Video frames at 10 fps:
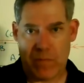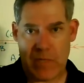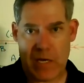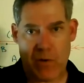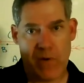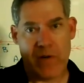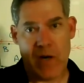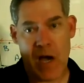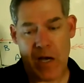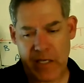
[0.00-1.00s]
Now
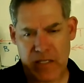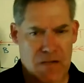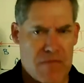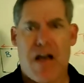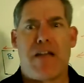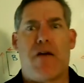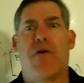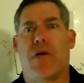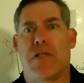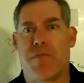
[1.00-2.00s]
overall you say, well, I
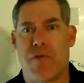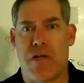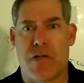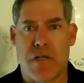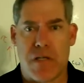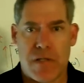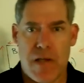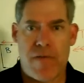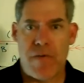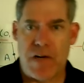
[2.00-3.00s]
know it's brittle because
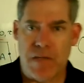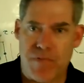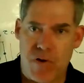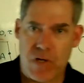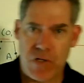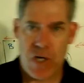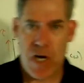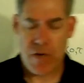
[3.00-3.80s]
everybody's broken chalk.